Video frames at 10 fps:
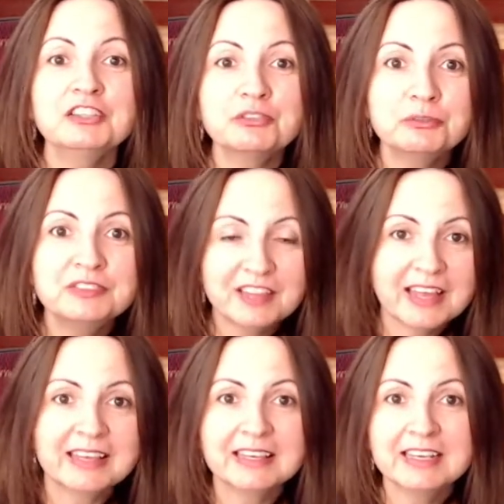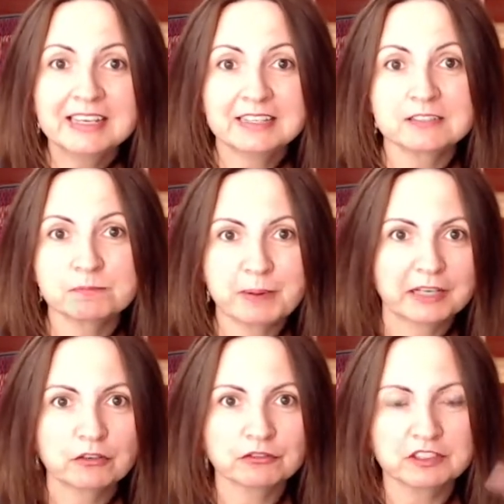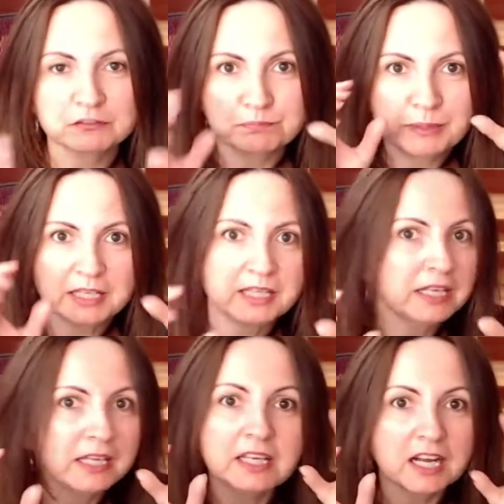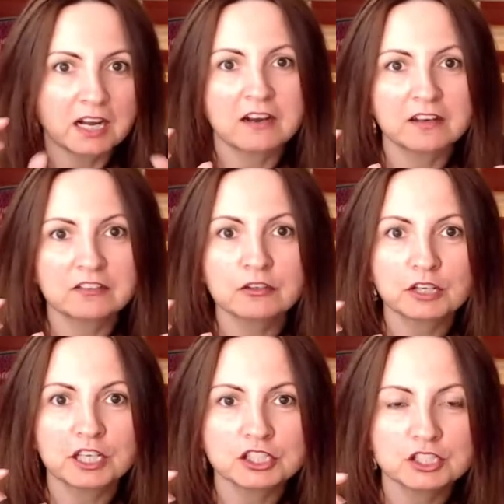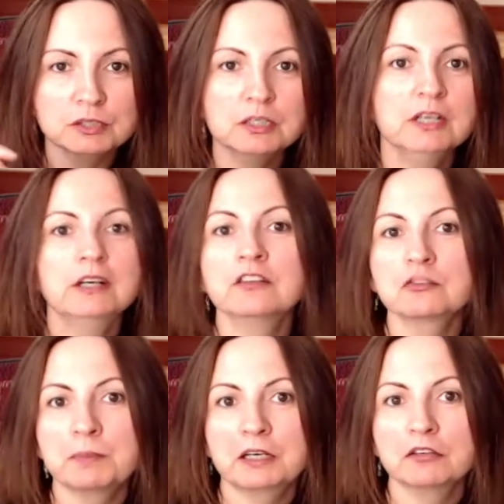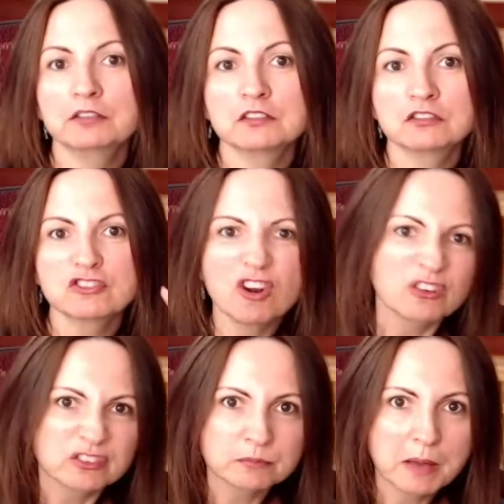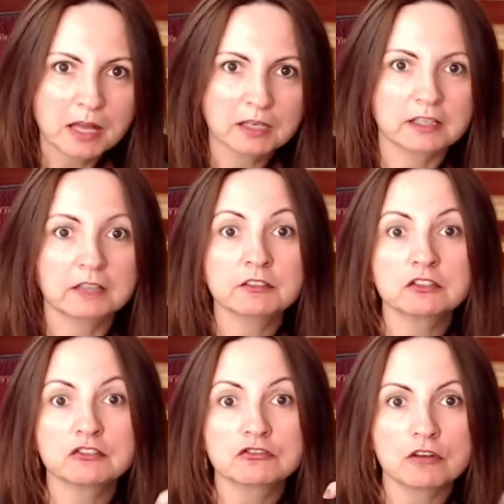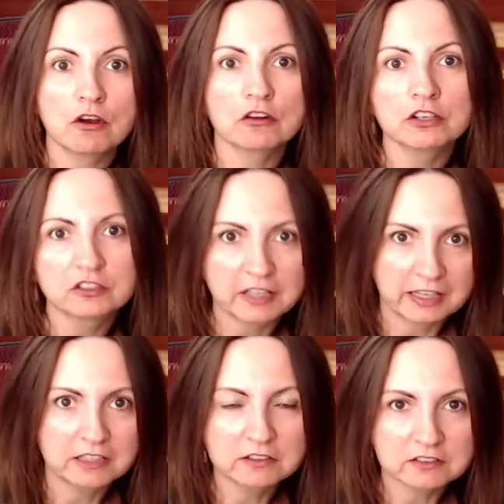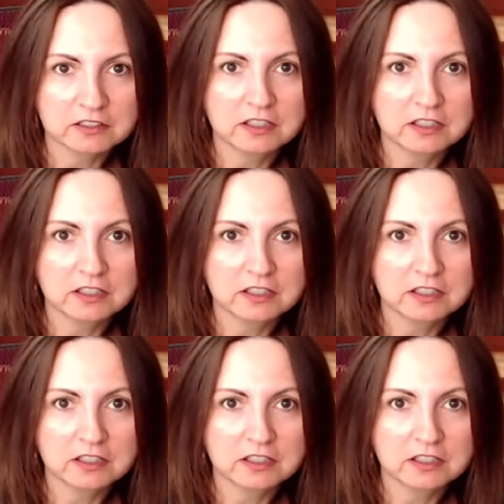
Today, in spite of these big eyes looking at you, in spite of the strong smell and even stronger taste,